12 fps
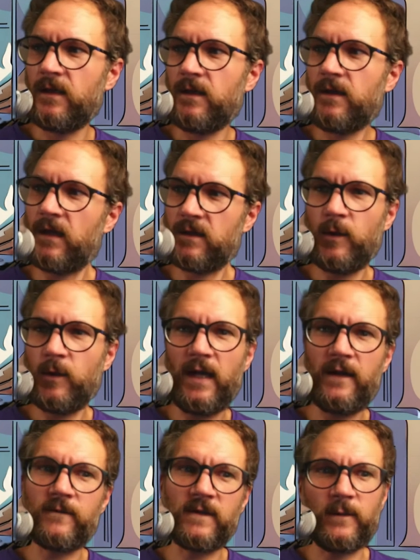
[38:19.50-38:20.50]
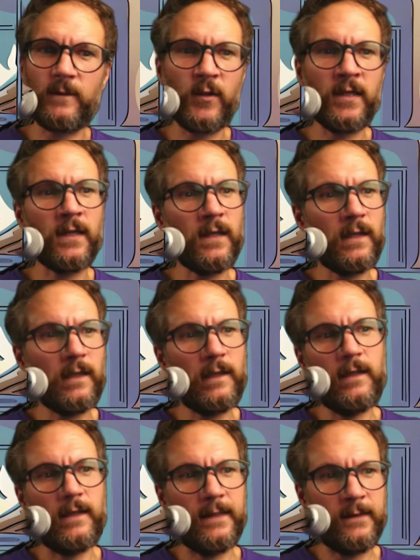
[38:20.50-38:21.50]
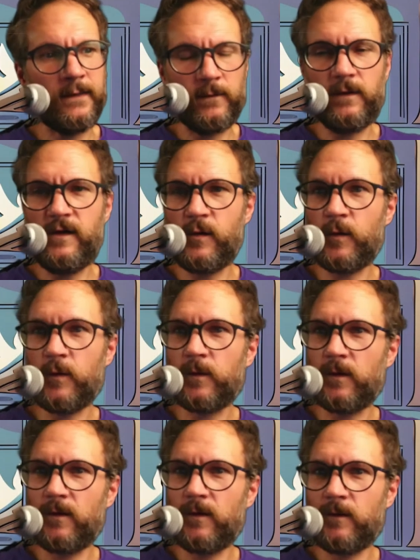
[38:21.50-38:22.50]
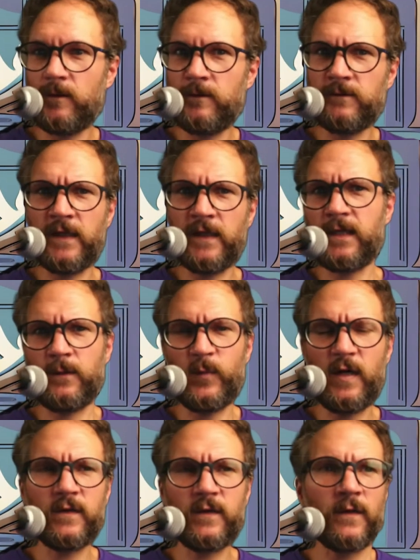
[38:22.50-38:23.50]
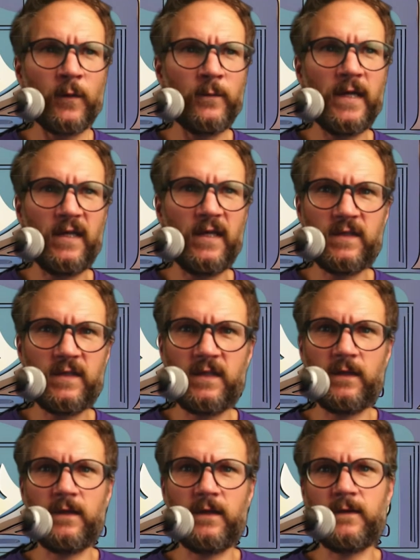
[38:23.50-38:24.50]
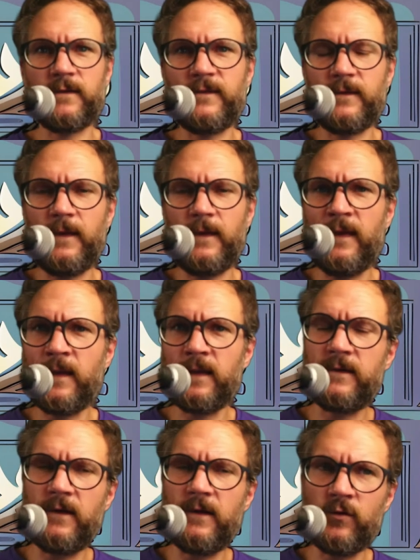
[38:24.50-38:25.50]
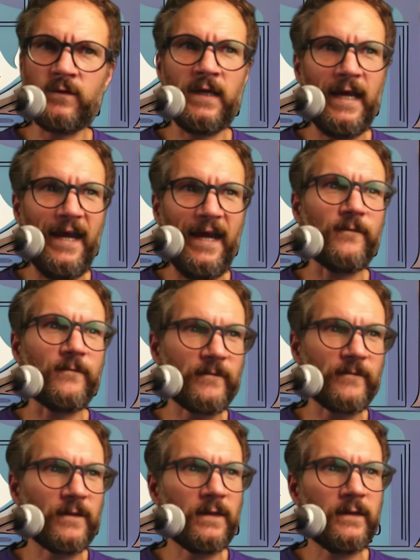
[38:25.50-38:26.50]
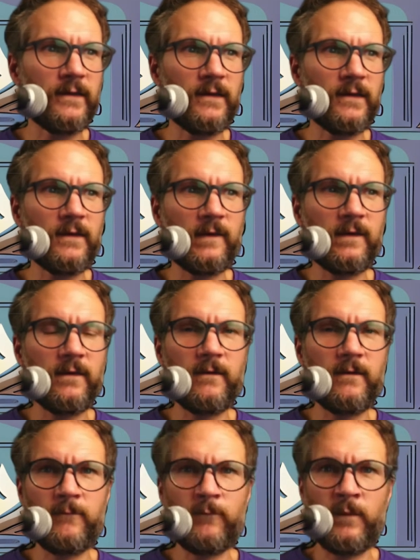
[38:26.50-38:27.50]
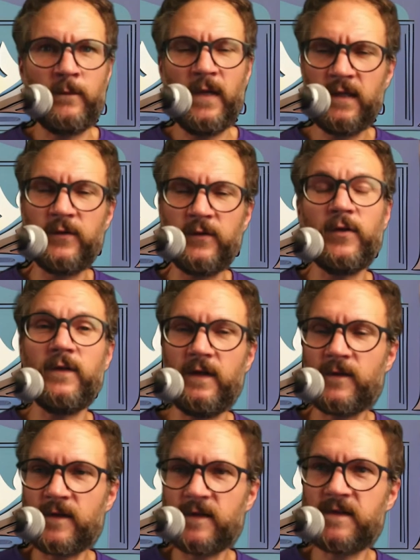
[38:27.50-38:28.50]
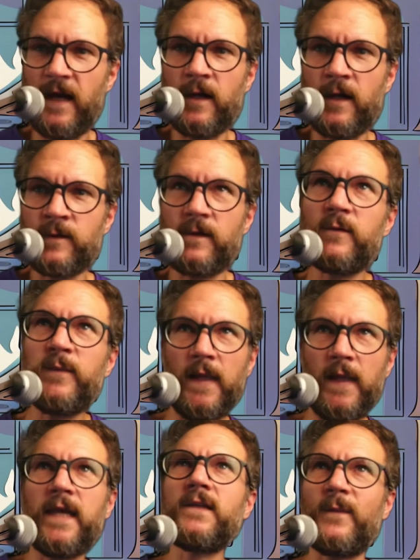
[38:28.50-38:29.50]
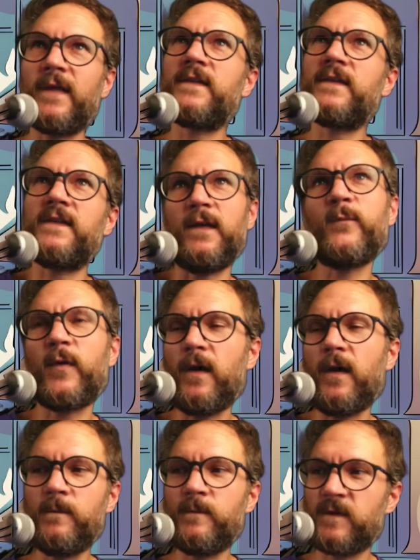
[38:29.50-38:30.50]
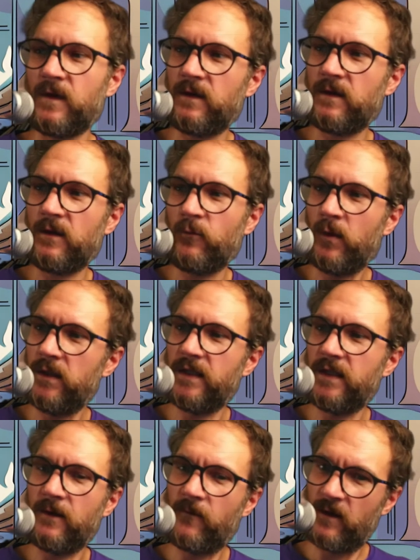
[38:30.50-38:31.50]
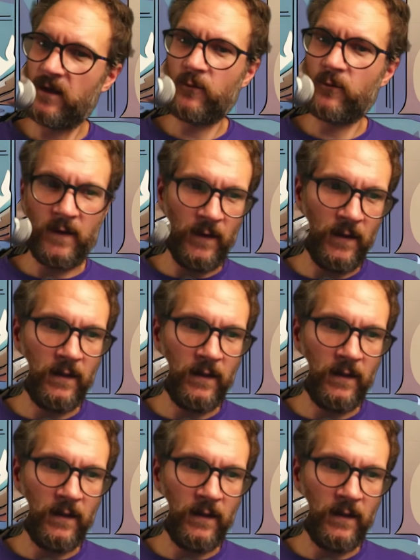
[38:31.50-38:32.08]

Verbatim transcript: and you have someone in a low, like in a baritone range, and they don't have metal in the sound, they're plagued by the same problems that they would if they were